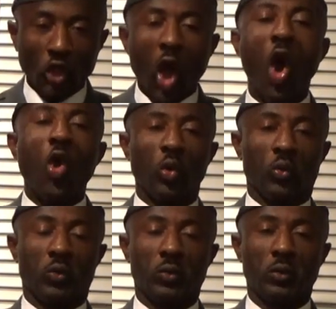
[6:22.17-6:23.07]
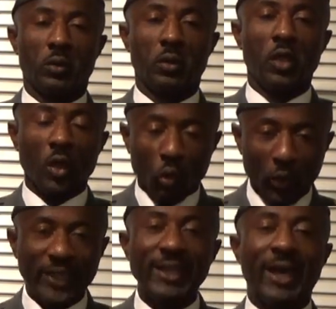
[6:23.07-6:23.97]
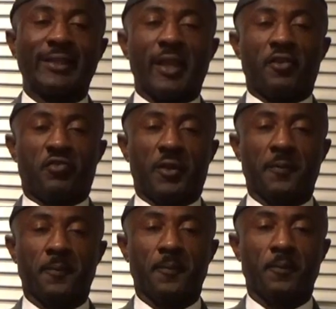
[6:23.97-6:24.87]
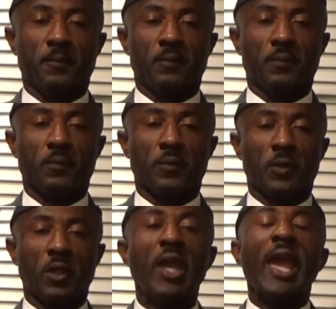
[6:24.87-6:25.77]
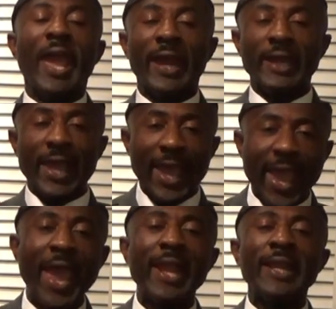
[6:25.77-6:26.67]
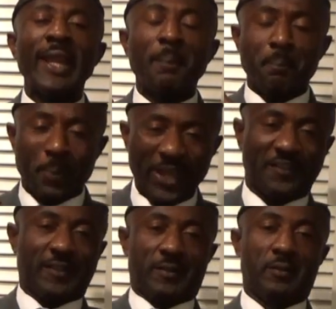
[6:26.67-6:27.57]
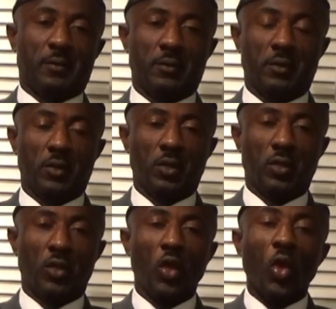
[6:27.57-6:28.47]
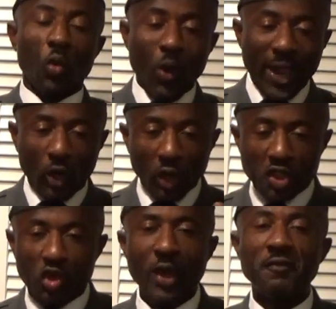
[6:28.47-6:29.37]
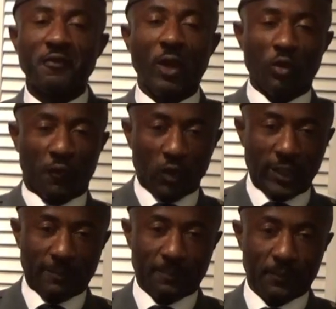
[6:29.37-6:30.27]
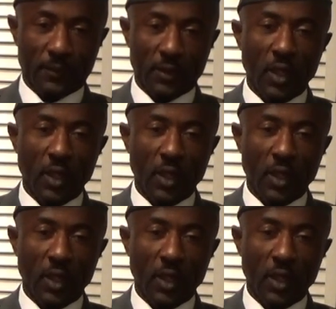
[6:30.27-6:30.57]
don't hold within our territory. And any person where go join francophone them